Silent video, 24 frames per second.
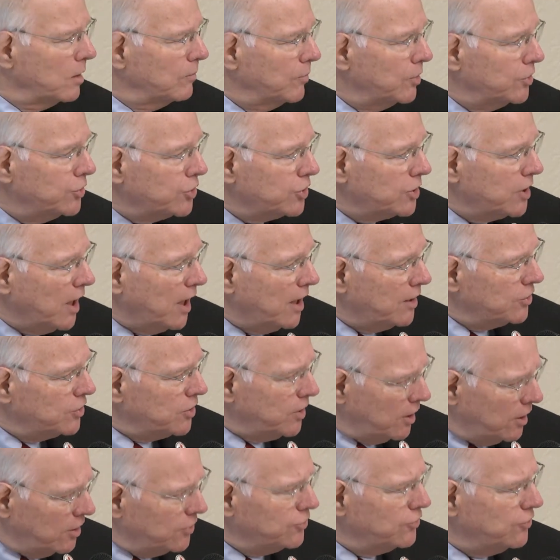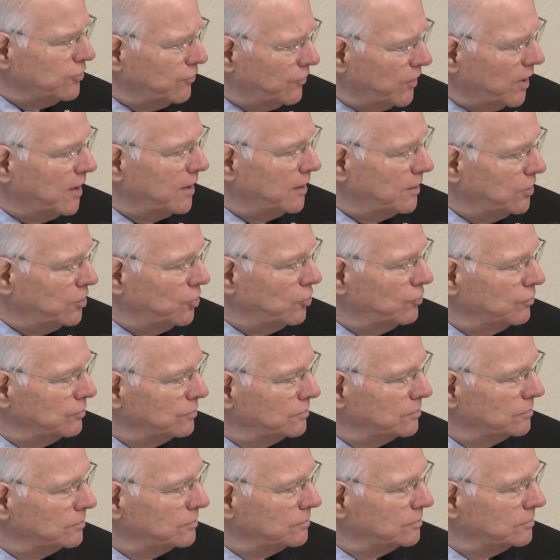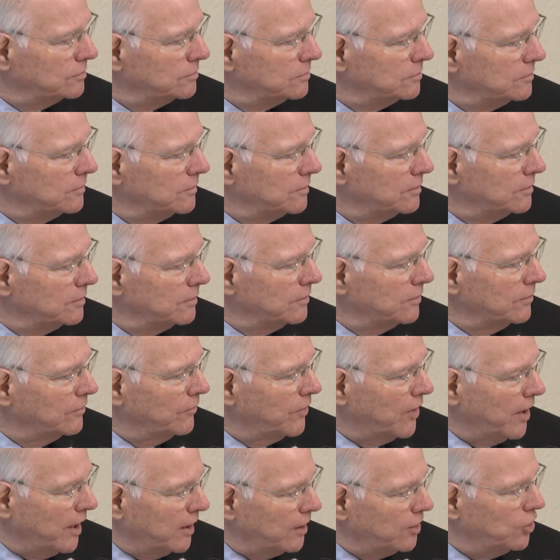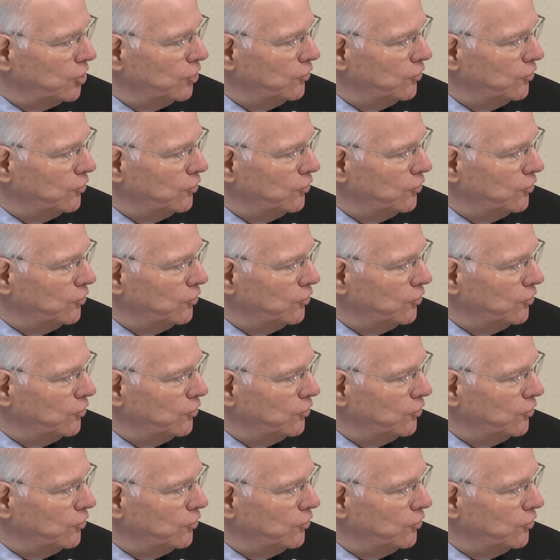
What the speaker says: but Scott Slusher, thank you. Thank